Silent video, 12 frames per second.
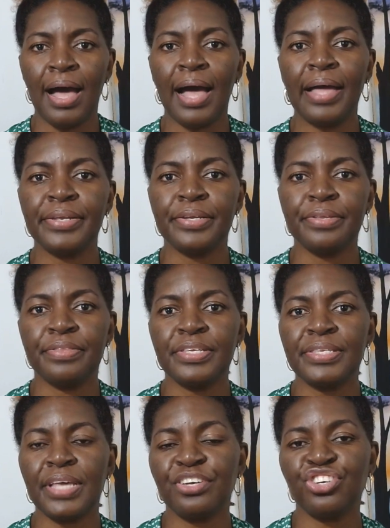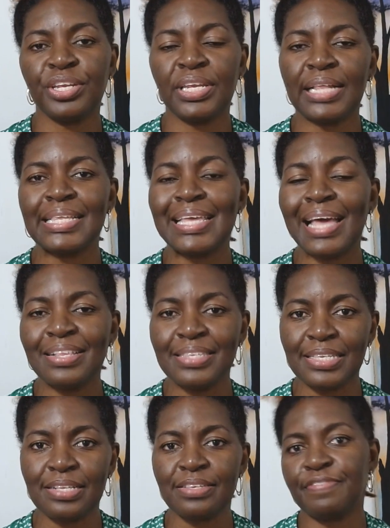and the section that
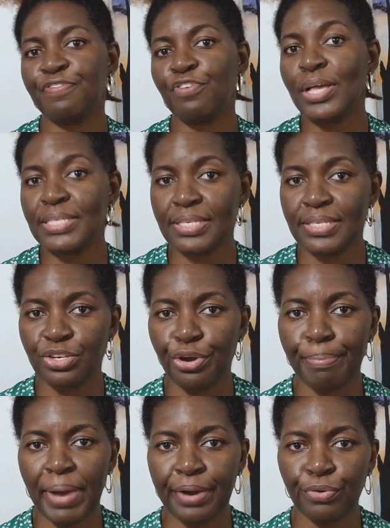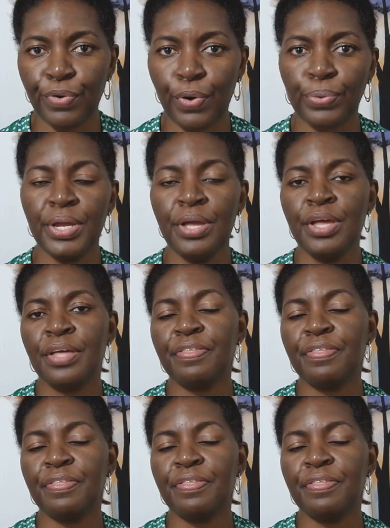cancels voices in your background,